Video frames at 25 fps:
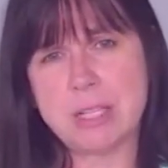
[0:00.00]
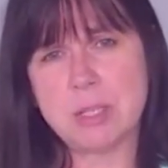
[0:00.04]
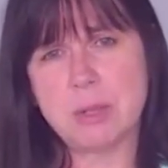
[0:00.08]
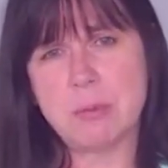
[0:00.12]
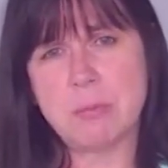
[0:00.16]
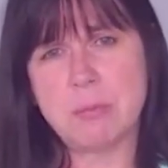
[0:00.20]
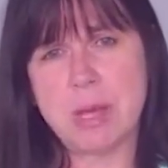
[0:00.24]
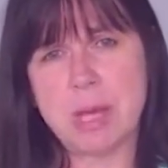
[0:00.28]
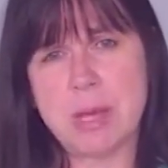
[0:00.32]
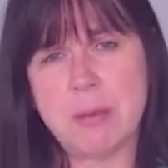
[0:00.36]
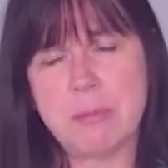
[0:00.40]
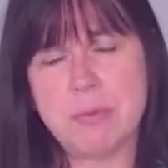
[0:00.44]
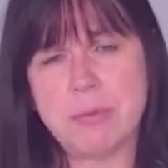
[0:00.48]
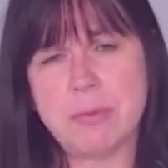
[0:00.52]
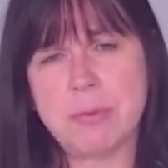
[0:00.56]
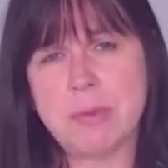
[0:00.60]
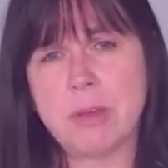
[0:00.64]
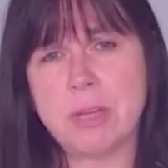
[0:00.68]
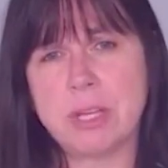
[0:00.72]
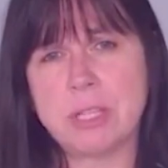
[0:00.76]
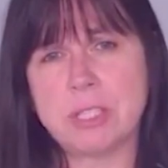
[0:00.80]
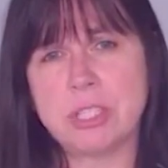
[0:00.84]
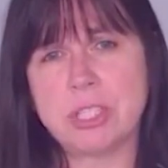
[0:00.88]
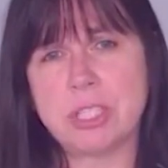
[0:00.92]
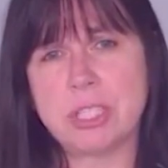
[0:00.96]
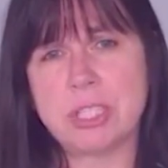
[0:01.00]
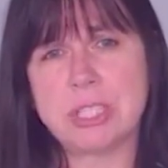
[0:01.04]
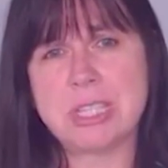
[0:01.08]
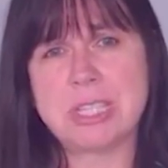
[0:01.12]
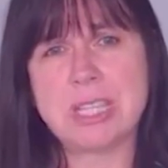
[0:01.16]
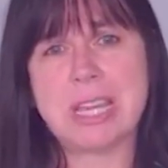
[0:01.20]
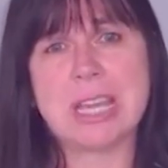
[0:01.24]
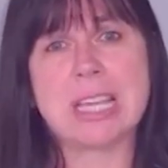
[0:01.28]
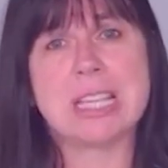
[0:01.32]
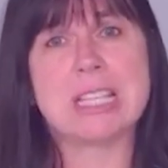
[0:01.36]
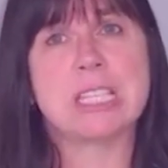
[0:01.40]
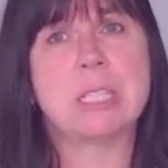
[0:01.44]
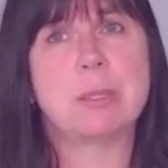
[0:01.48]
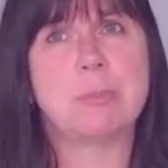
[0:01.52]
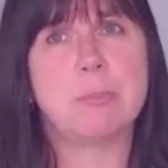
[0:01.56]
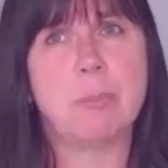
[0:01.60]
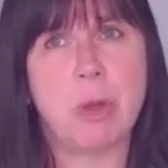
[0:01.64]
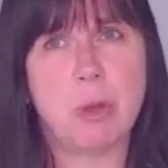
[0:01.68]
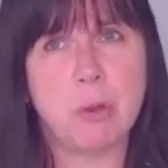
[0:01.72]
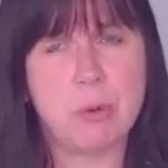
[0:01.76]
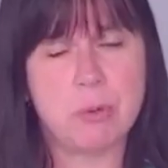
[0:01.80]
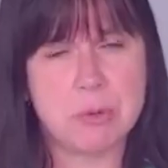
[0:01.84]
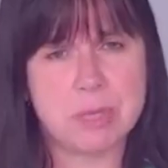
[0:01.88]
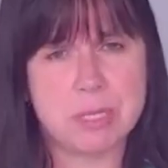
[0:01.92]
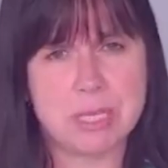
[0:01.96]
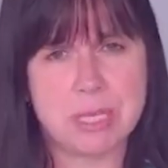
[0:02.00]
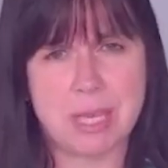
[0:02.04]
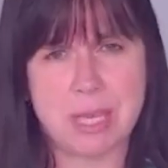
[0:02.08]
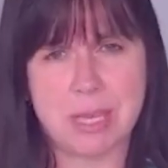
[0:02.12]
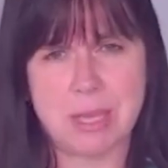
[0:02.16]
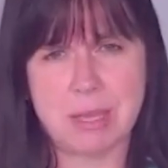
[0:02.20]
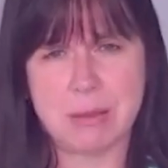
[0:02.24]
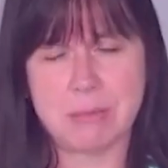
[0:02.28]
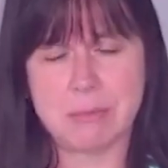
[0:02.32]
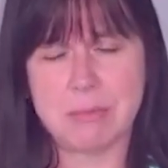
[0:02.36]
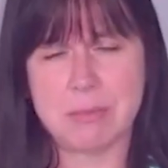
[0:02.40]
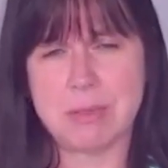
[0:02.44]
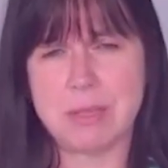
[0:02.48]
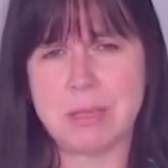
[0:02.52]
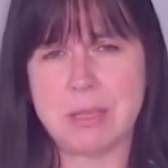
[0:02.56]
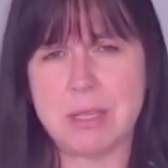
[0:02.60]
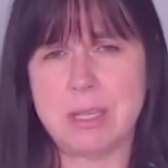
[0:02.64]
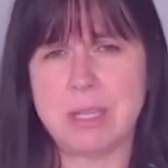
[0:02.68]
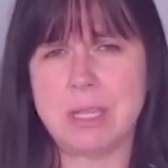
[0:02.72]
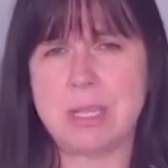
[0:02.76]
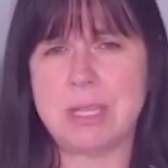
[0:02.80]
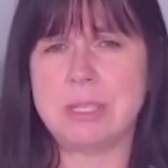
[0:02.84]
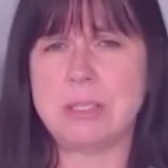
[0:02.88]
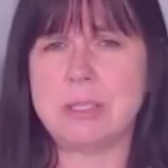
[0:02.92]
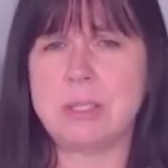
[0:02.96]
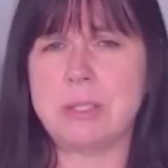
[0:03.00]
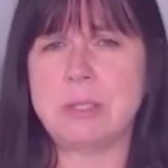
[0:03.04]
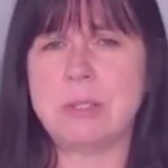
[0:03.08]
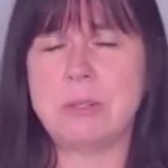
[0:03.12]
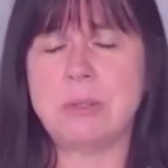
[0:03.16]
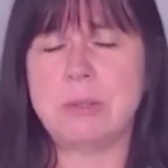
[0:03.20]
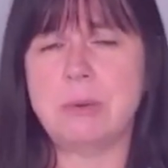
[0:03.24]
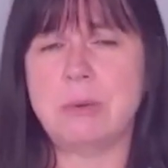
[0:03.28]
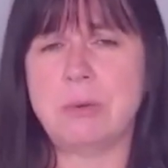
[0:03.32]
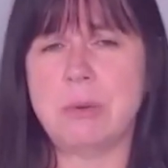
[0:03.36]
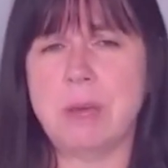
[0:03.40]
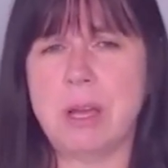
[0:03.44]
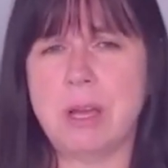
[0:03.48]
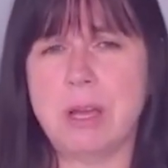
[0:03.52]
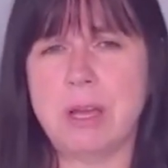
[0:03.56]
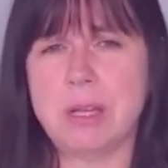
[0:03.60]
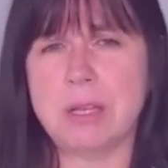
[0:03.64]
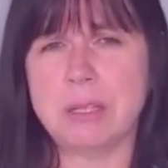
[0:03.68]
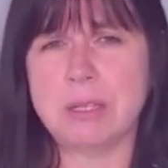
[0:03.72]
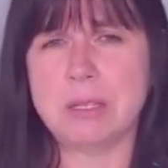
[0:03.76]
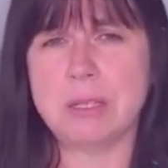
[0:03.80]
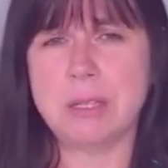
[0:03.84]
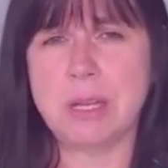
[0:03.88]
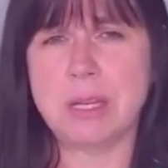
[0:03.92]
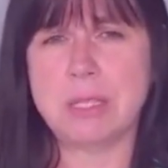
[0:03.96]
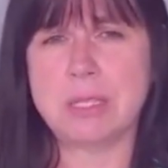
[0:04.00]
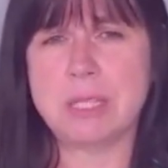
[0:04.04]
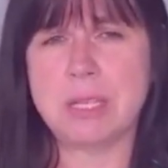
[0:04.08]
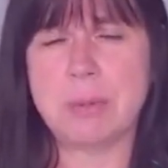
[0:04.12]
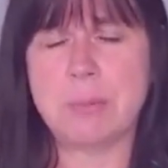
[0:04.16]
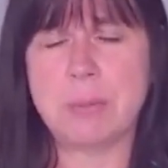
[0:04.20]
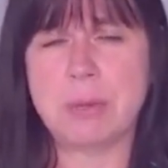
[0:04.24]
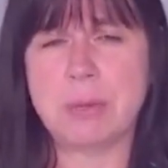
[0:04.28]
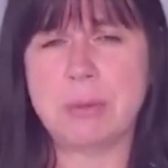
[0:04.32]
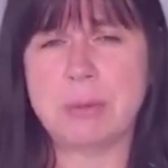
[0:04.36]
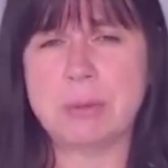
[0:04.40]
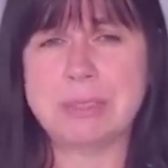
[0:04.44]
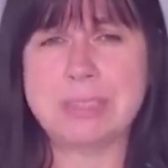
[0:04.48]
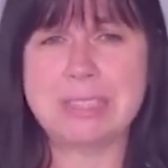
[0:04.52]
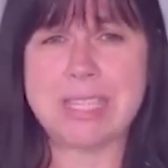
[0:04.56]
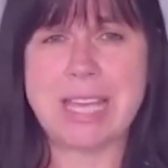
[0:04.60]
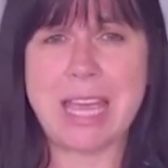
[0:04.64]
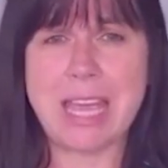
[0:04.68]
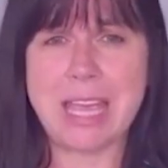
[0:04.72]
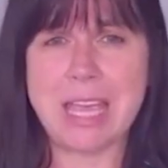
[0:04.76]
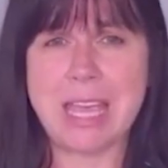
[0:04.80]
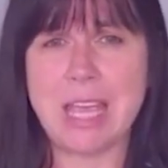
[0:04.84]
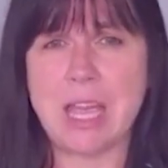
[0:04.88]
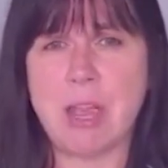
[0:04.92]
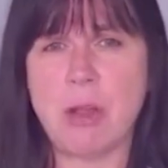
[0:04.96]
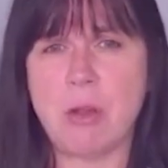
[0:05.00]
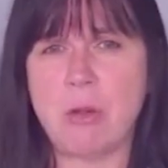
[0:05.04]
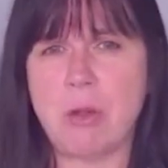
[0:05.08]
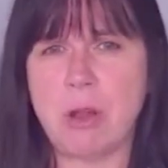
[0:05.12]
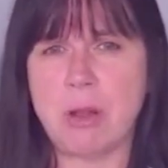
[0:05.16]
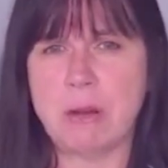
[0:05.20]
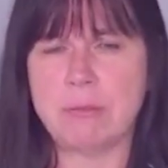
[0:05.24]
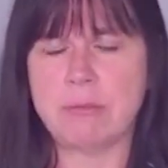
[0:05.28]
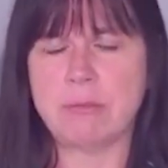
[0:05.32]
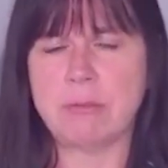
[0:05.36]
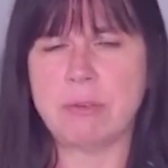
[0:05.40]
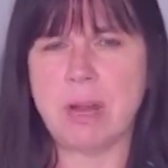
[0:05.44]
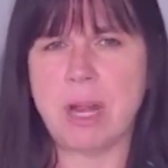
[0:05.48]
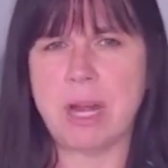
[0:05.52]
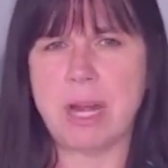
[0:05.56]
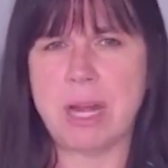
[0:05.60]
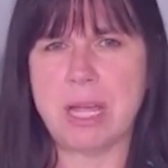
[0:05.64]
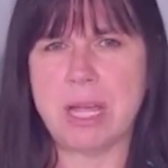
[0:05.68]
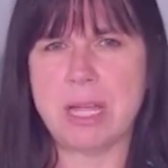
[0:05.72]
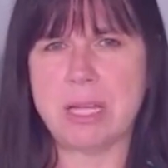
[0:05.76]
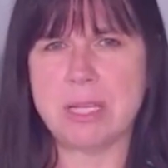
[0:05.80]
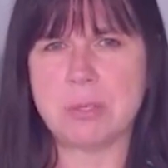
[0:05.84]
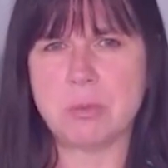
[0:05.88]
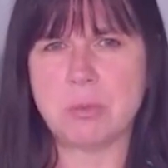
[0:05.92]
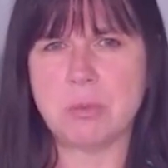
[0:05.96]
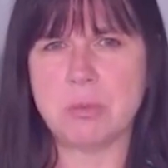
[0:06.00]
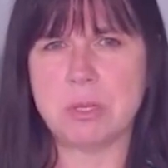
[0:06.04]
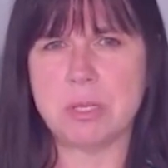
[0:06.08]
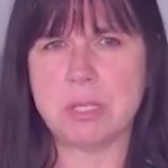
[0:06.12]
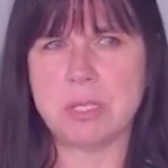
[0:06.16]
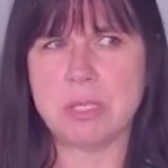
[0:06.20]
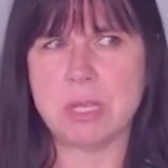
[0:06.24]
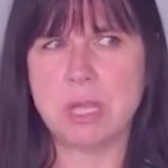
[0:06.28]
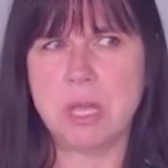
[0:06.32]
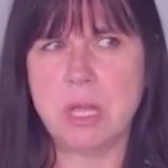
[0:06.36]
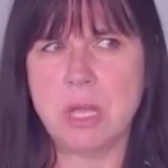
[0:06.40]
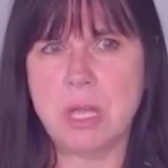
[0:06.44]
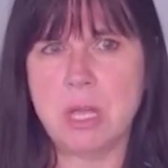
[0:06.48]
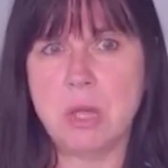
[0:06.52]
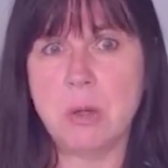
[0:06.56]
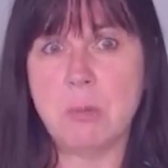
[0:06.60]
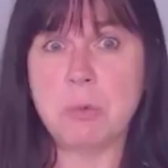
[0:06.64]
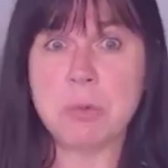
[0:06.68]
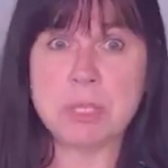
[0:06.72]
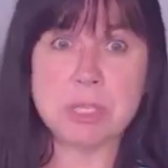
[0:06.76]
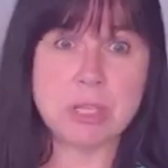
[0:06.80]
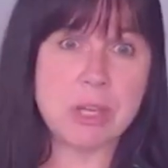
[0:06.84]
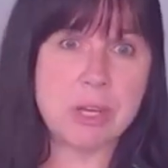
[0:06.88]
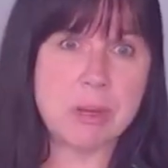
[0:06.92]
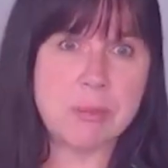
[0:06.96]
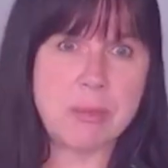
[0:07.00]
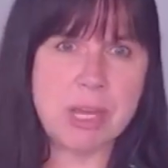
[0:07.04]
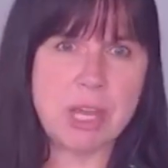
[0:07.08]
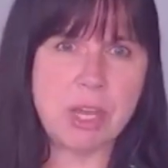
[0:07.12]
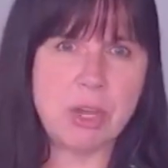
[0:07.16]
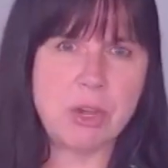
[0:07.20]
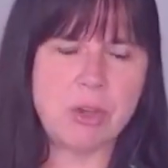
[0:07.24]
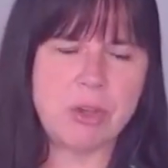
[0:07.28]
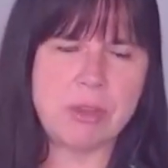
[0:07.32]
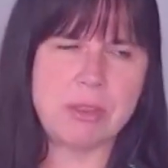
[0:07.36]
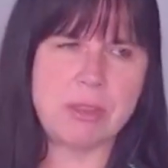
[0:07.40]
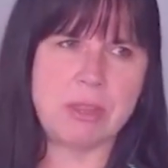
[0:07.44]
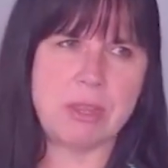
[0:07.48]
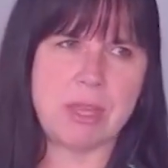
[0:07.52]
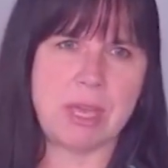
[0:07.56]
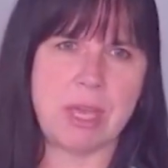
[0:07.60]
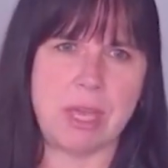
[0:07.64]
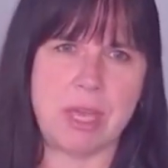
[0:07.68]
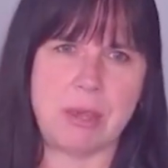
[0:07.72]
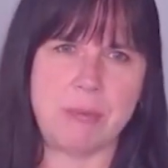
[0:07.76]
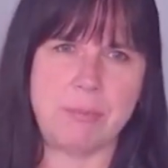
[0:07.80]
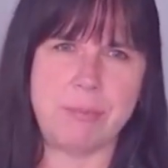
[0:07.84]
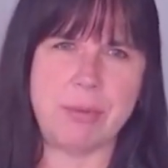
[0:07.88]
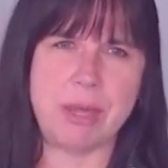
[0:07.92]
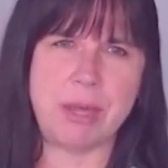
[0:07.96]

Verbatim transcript: So mom thought just to expose him into a typical daycare on Fridays was was going to be a good thing.